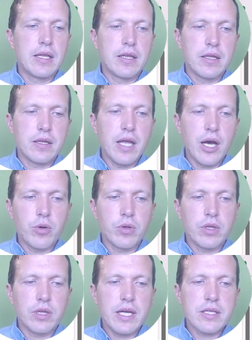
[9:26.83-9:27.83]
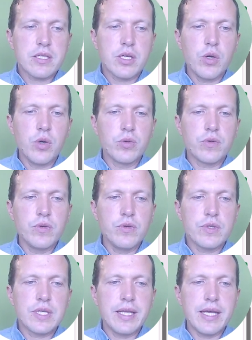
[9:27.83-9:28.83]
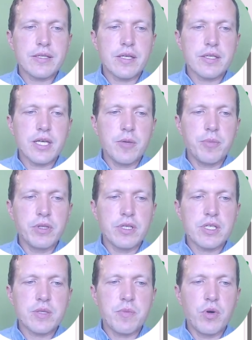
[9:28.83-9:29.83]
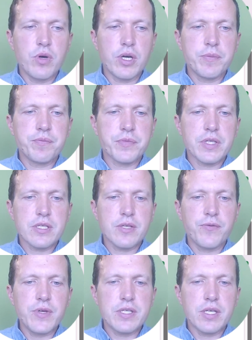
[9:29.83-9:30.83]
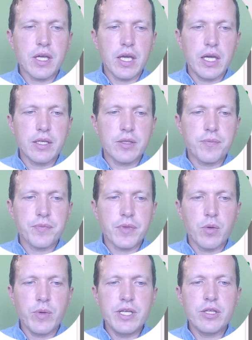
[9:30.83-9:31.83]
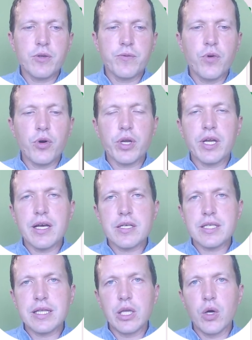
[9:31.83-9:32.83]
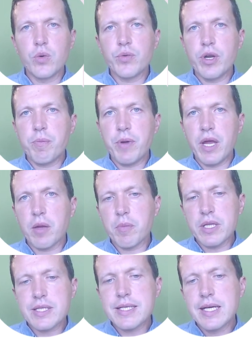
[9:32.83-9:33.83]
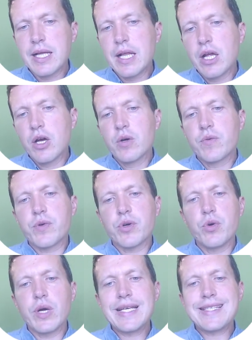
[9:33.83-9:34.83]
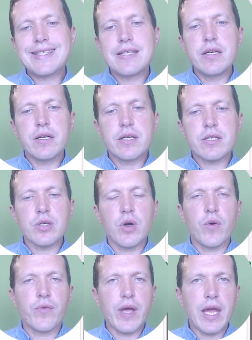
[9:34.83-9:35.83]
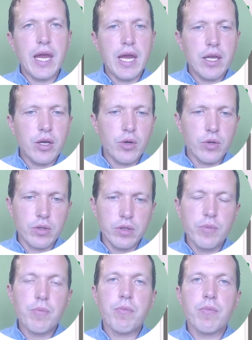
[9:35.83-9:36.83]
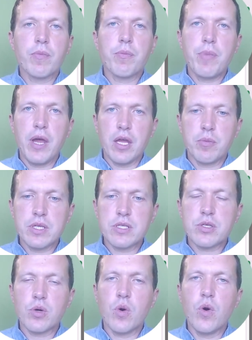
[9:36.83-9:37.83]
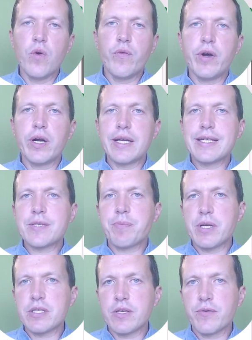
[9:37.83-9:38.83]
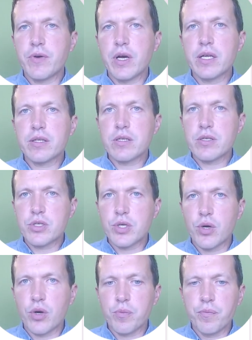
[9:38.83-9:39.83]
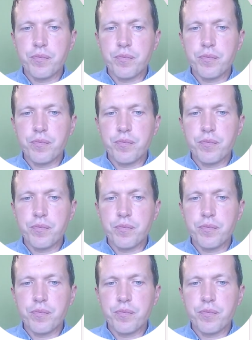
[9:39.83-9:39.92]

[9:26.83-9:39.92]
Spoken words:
Now, let's go to the next example. It's more sophisticated. We need to forecast loan repayment through a series of annual payments over a specified term.